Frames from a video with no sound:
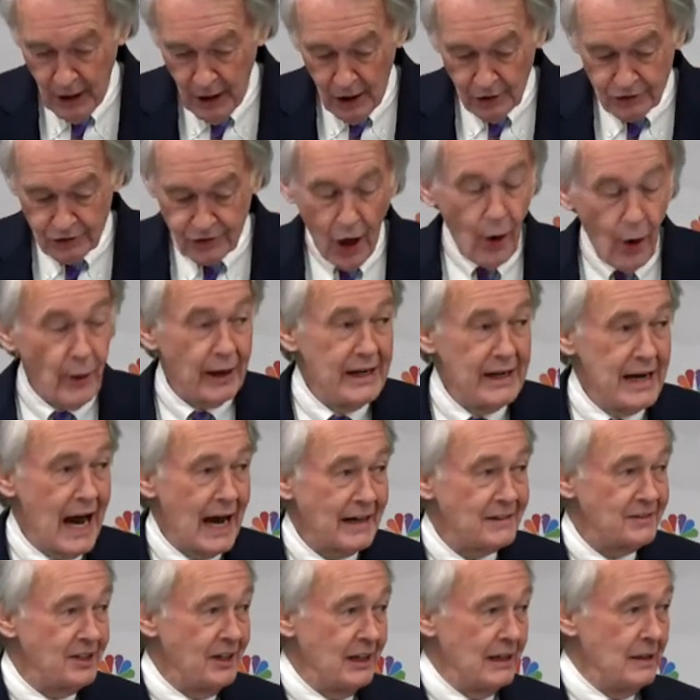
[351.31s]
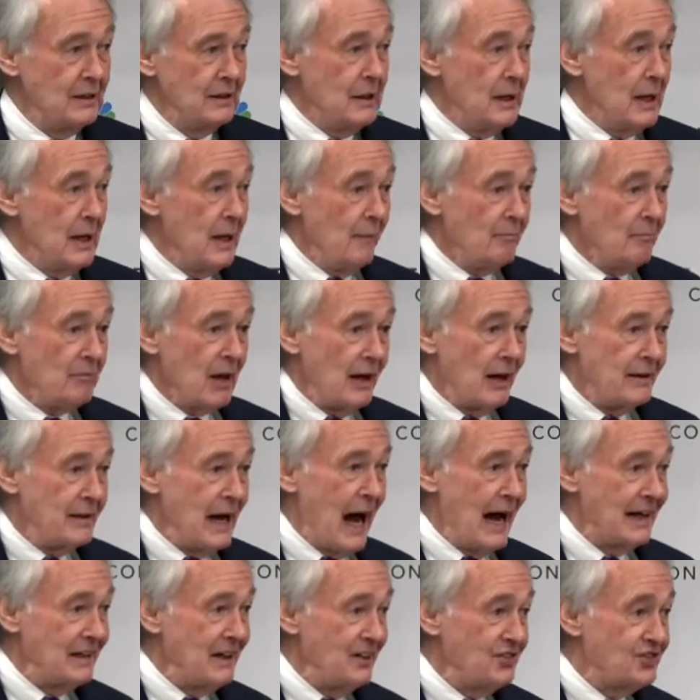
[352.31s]
So in
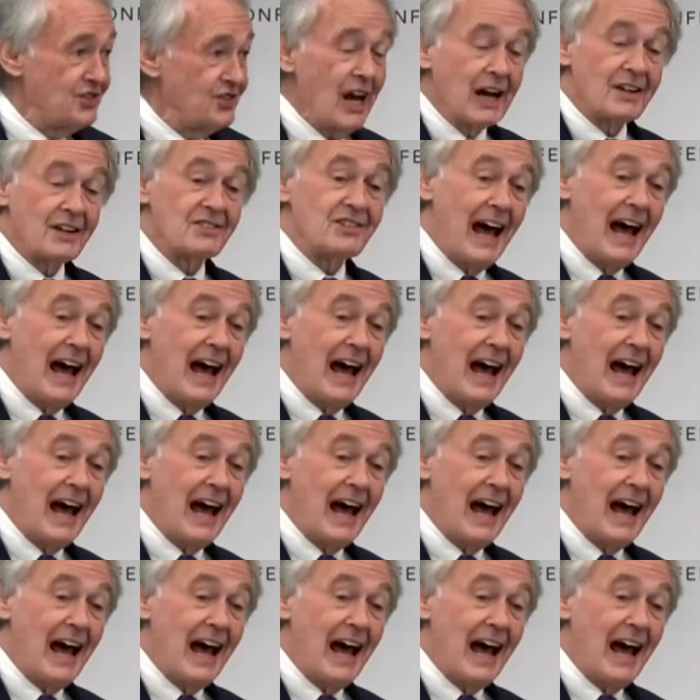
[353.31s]
1996,